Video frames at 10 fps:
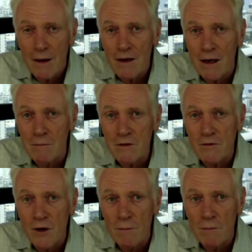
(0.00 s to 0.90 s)
comes
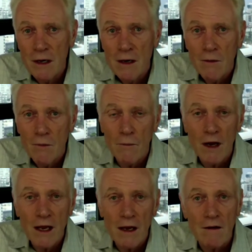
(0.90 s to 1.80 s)
from when
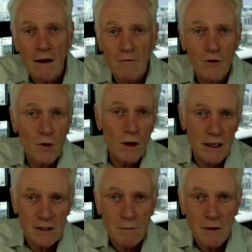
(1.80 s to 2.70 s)
we had
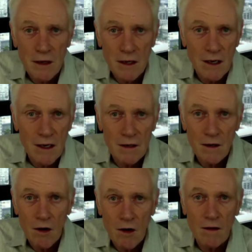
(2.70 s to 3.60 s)
feudalism and
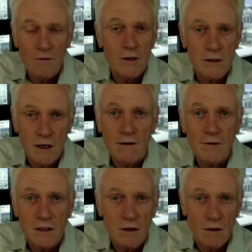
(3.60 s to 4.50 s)
all of the
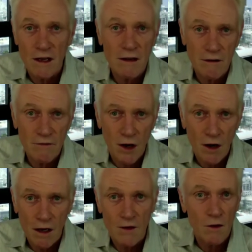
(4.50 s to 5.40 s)
serfs lived
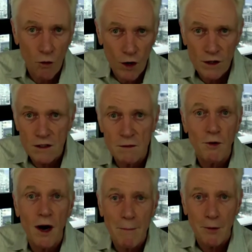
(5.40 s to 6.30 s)
on the lord's
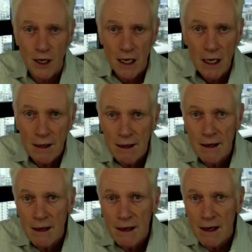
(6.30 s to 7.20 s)
property
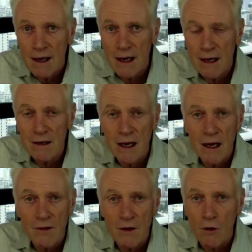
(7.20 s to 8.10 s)
and
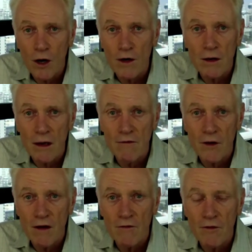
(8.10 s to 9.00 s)
uh, the lord if
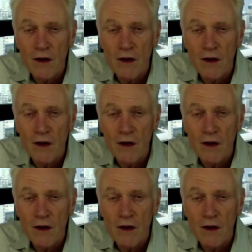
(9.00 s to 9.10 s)
if